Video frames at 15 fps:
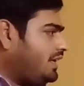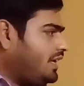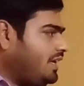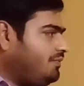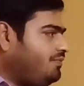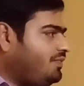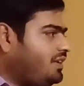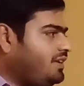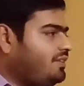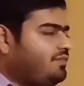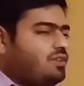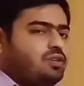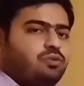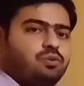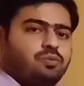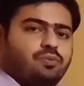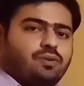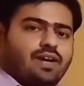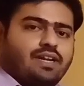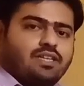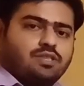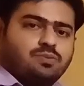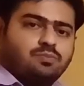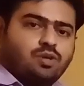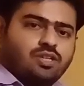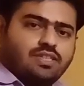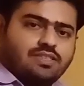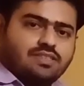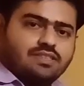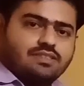if we want to find small
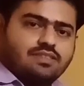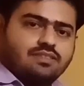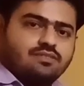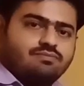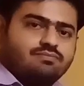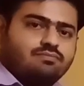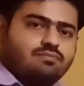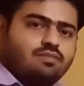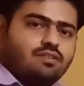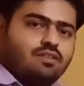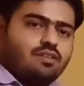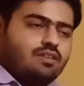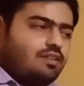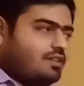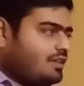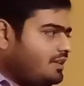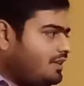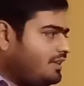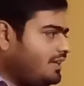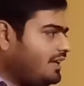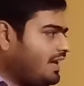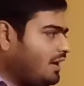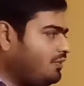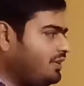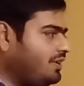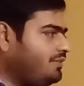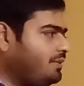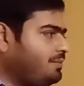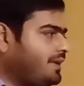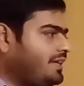distances, then how
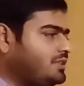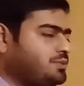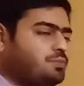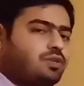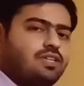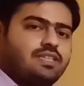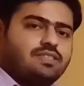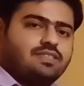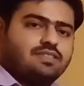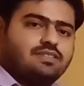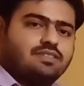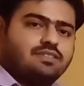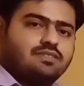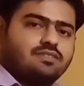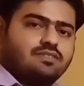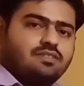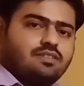can we find small distances?